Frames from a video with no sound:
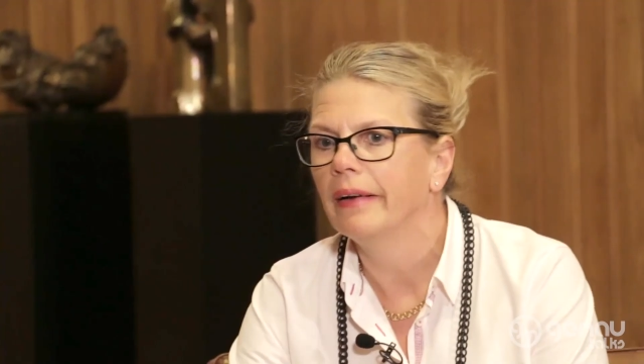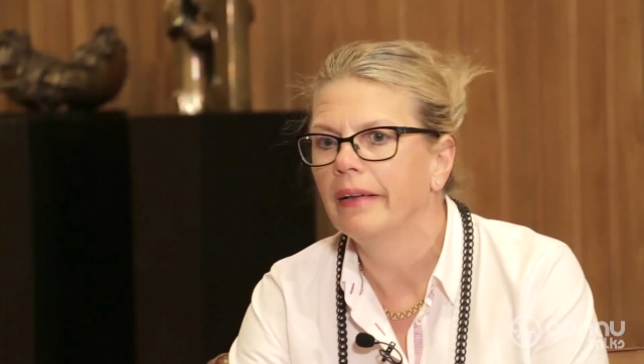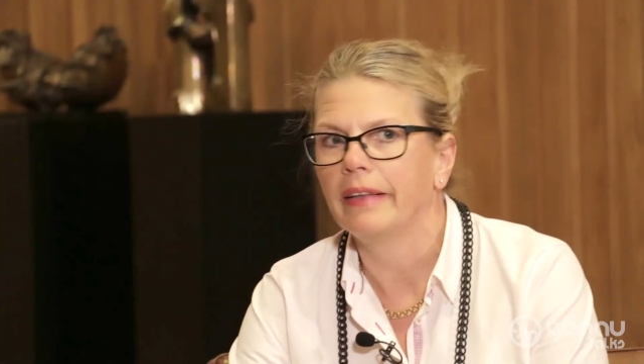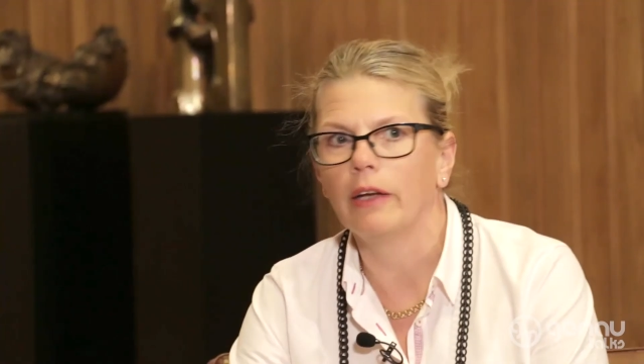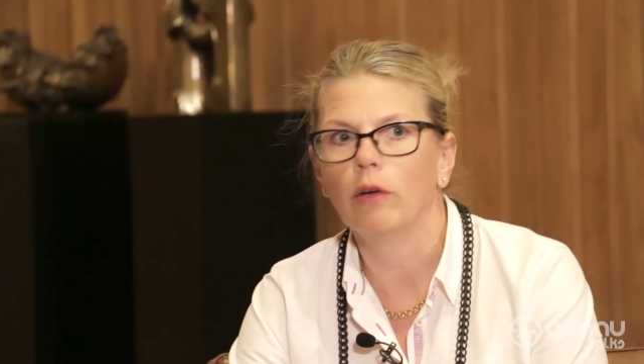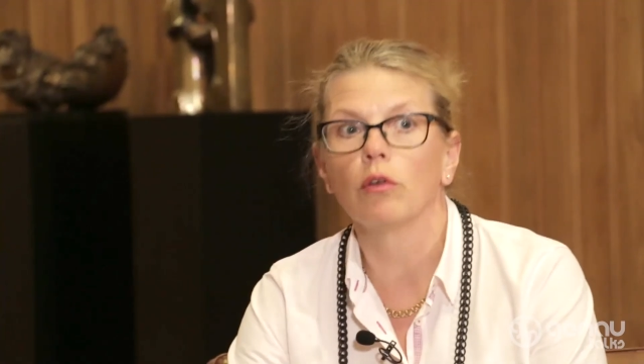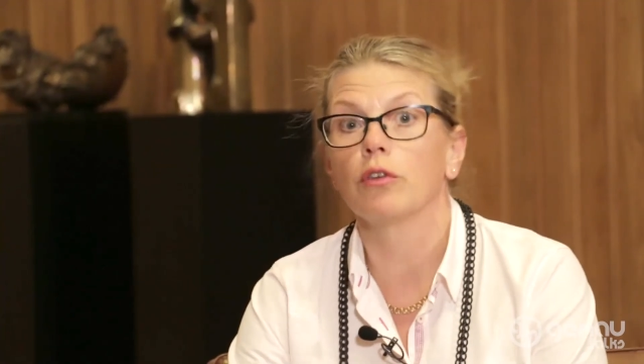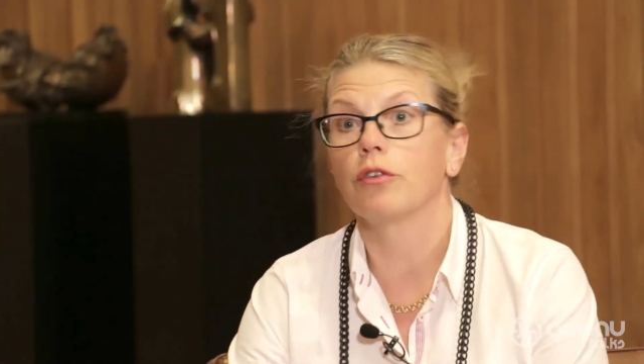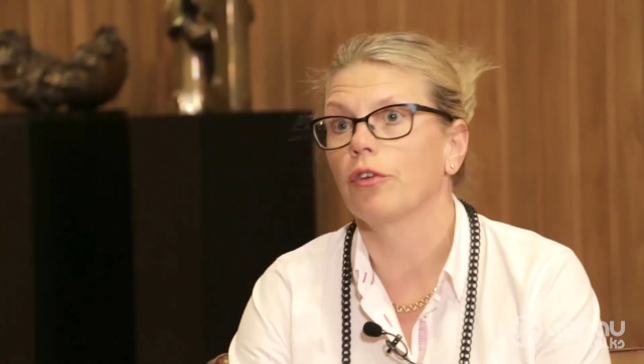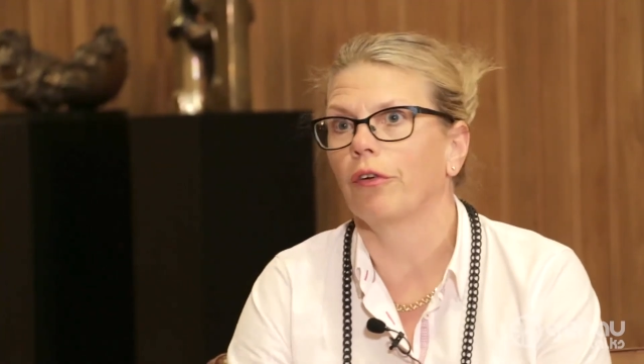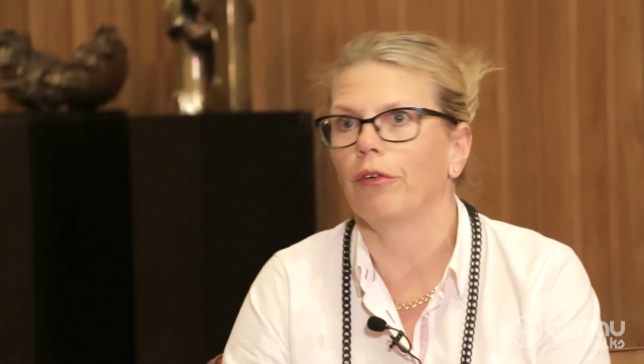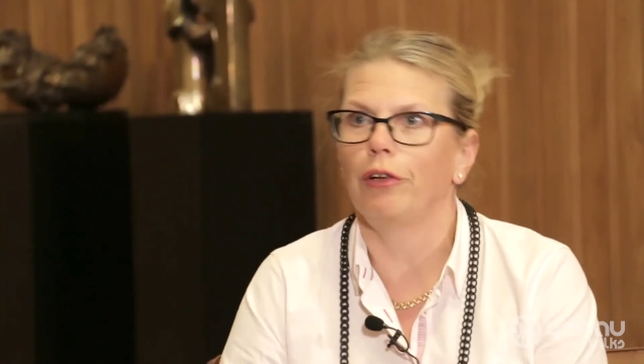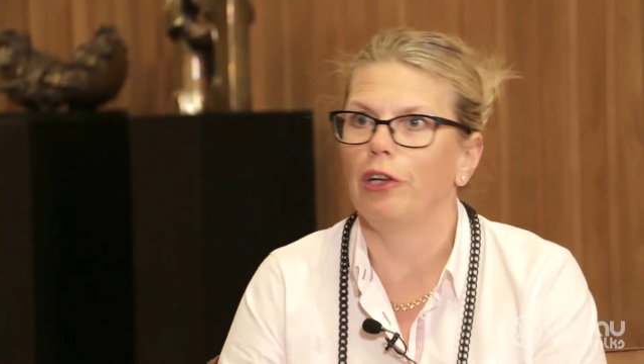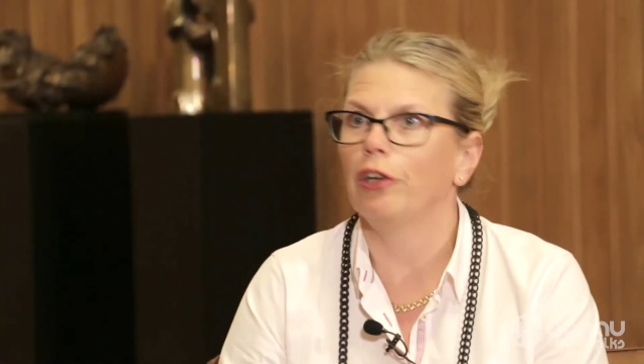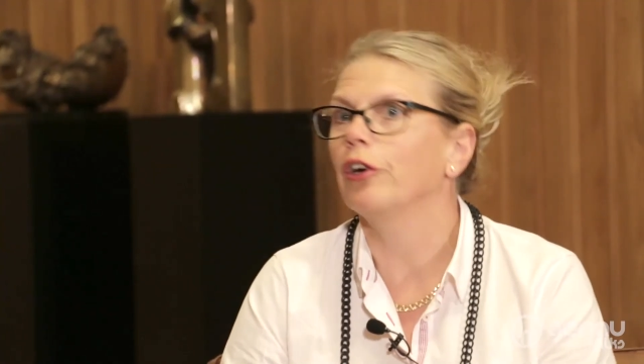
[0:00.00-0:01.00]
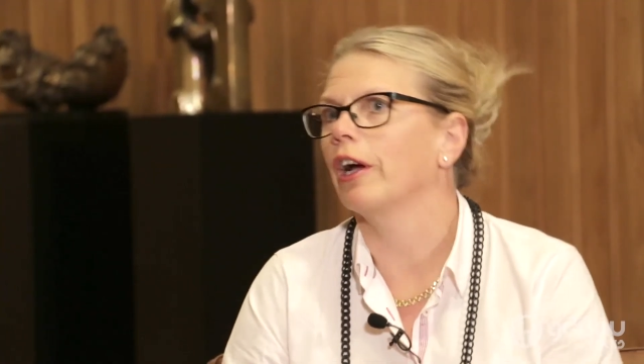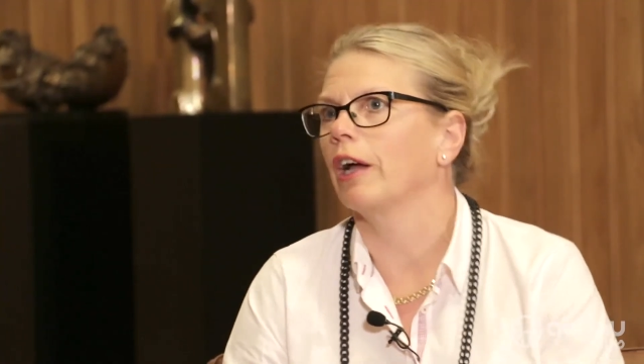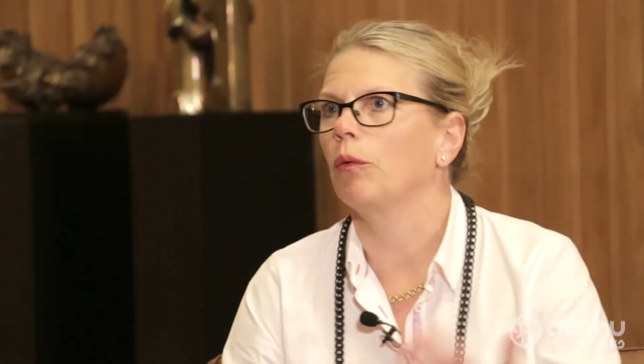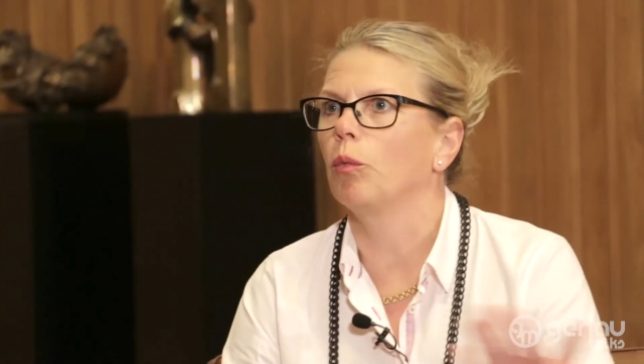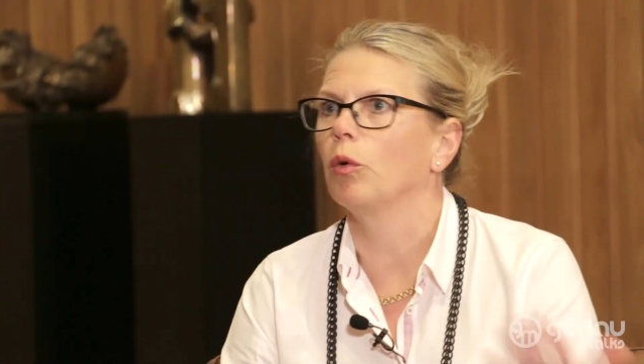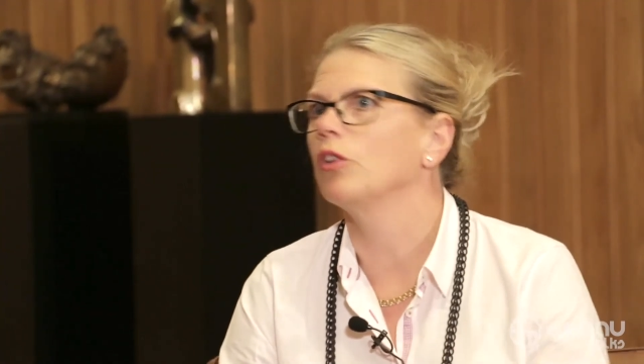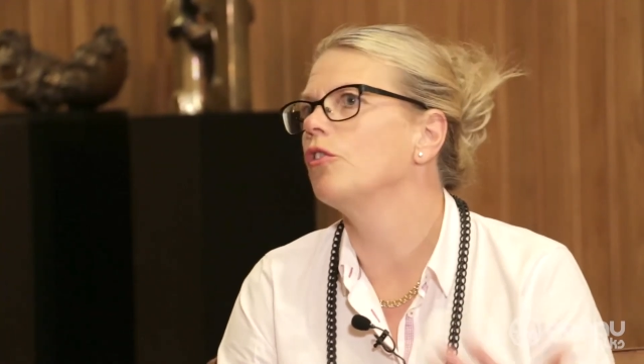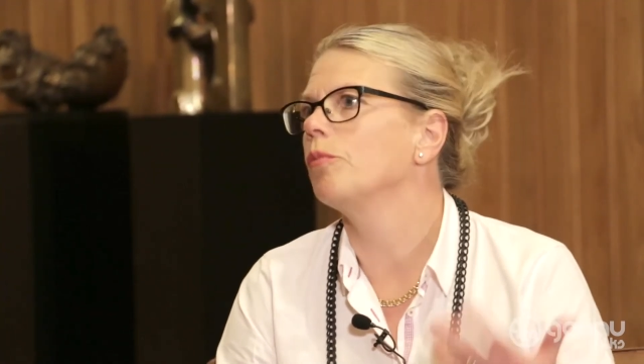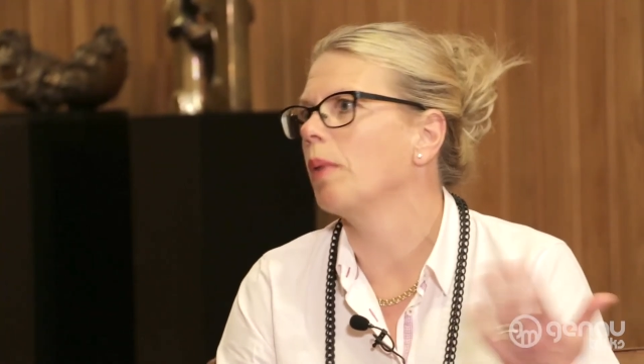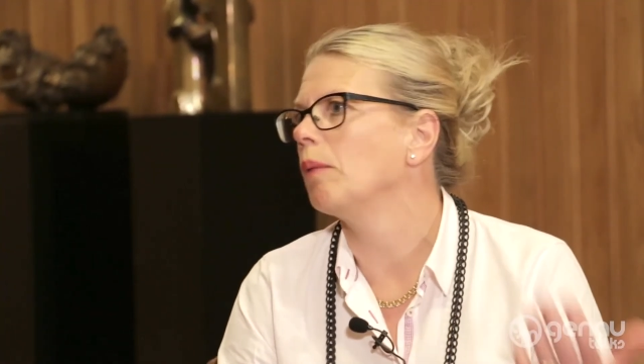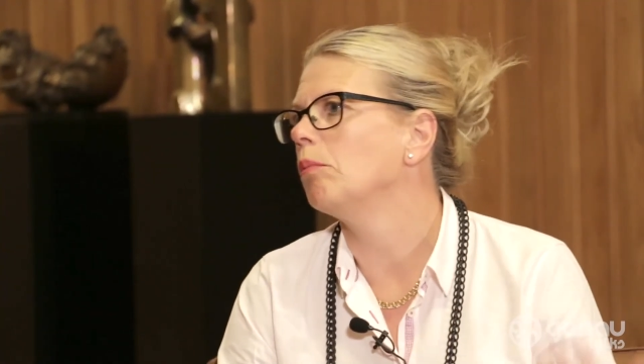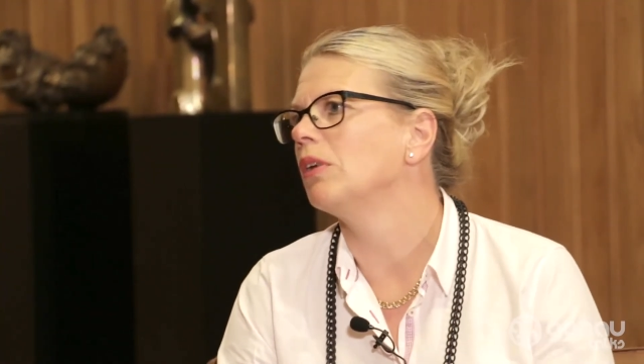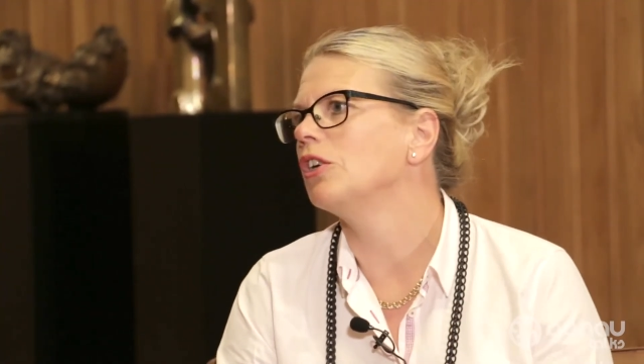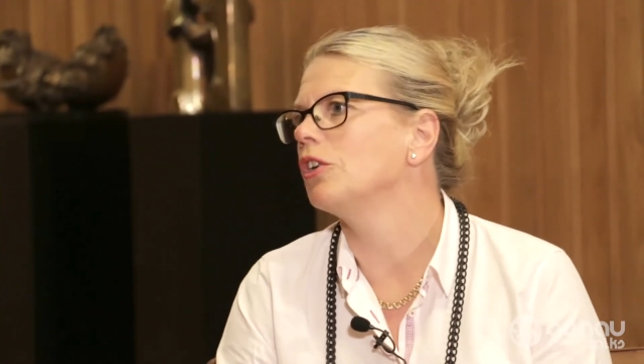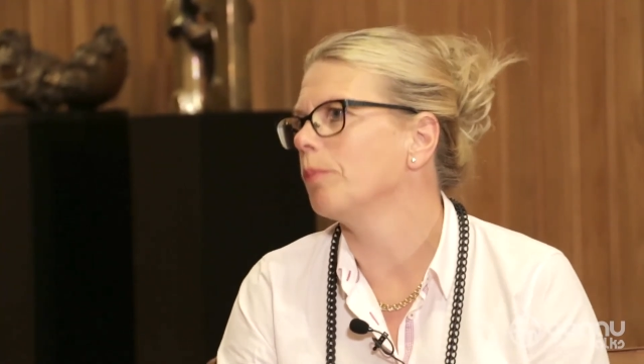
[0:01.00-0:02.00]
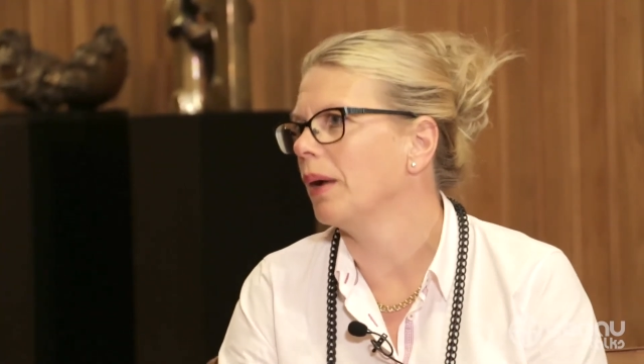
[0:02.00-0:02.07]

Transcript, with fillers: they also look at what's published